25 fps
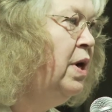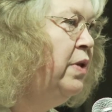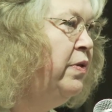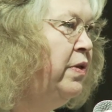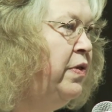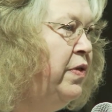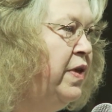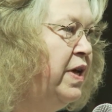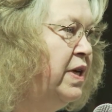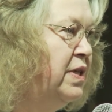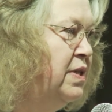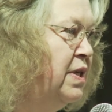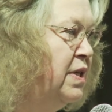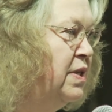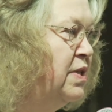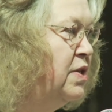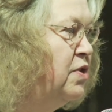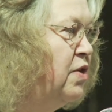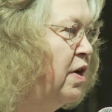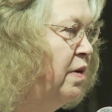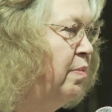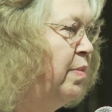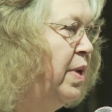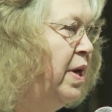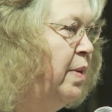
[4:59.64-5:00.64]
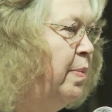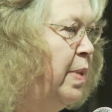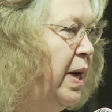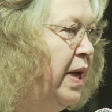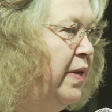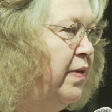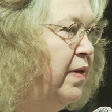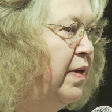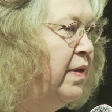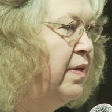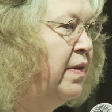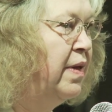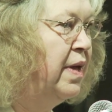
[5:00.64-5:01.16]
of the things that struck me
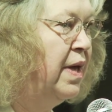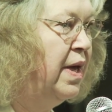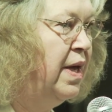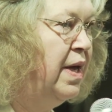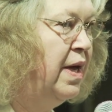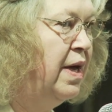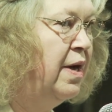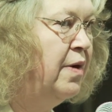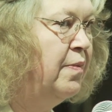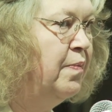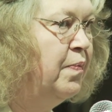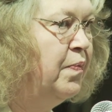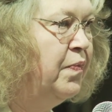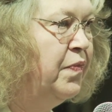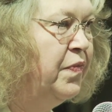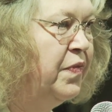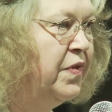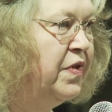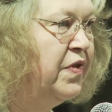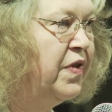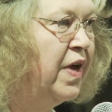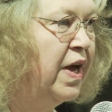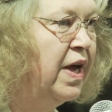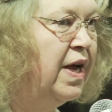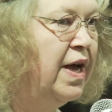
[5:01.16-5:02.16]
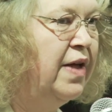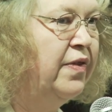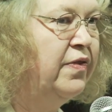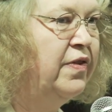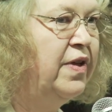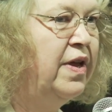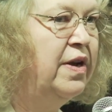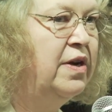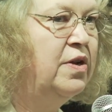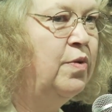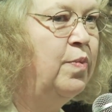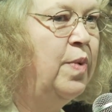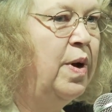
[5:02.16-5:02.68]
about the, um, the Sangatte
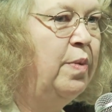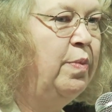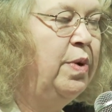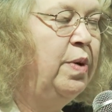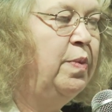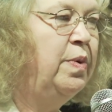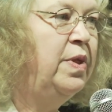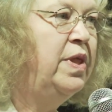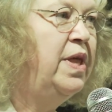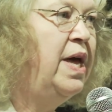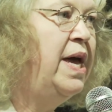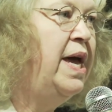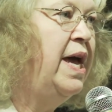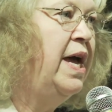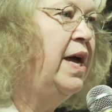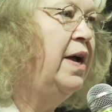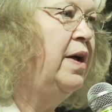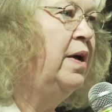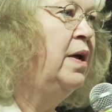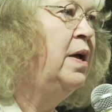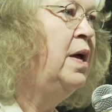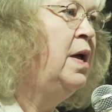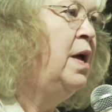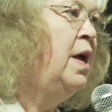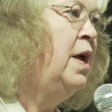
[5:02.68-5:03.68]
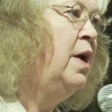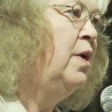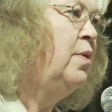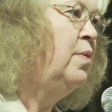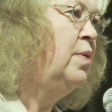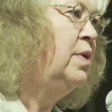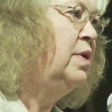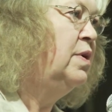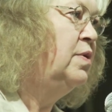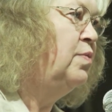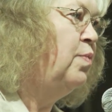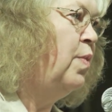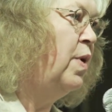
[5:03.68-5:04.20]
Centre when we were there
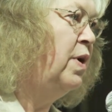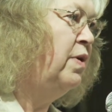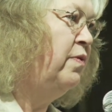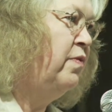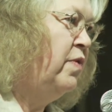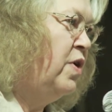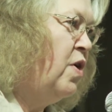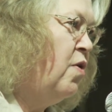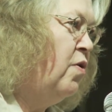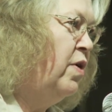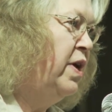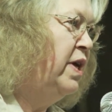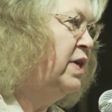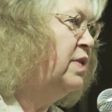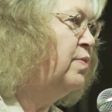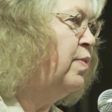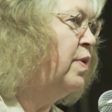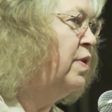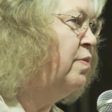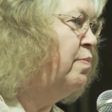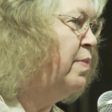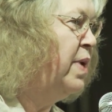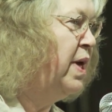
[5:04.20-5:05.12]
was one of the colleagues with